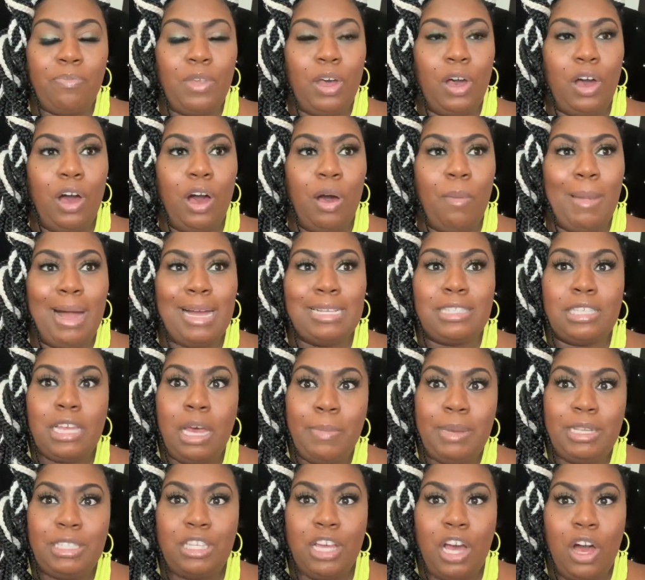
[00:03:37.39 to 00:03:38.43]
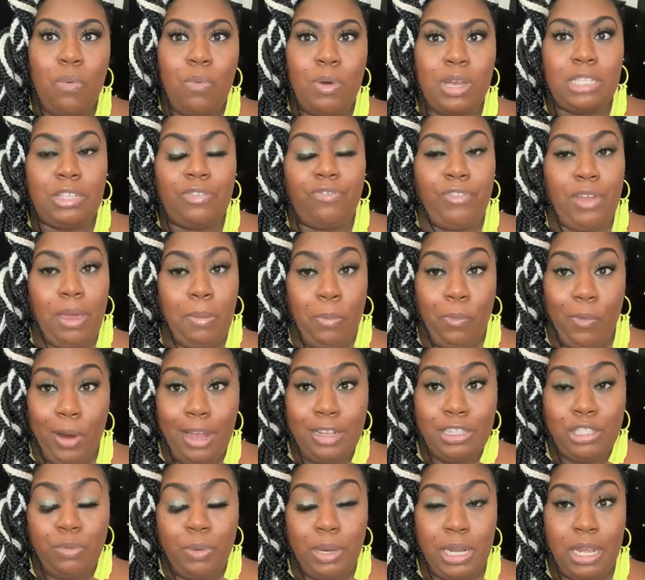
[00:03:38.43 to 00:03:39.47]
My tummy tuck was
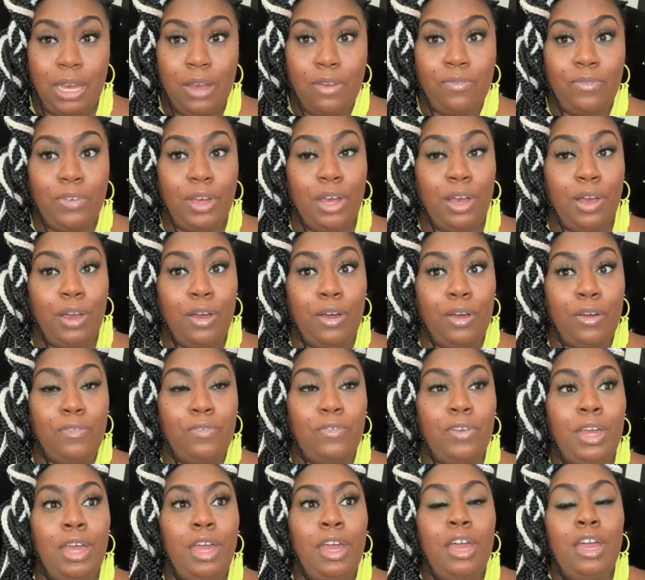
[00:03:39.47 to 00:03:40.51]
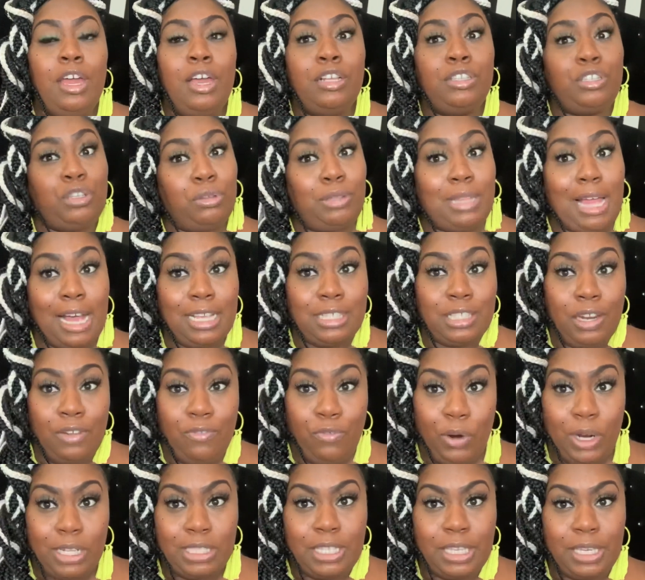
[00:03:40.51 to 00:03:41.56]
February 20th of
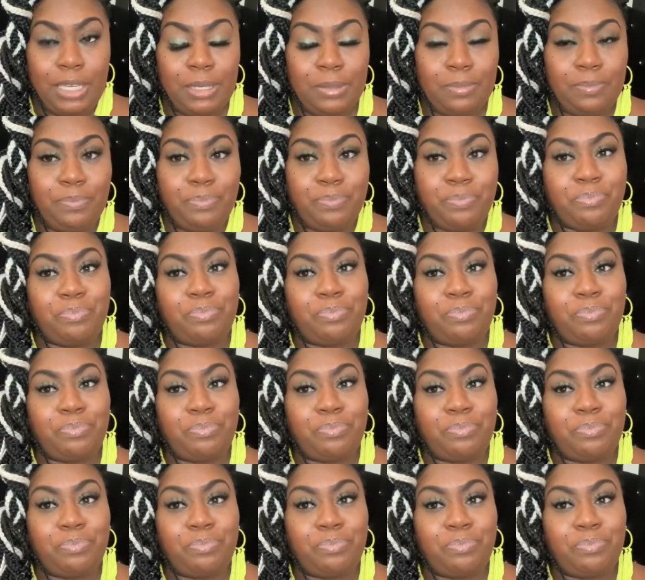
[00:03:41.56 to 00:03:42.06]
2014.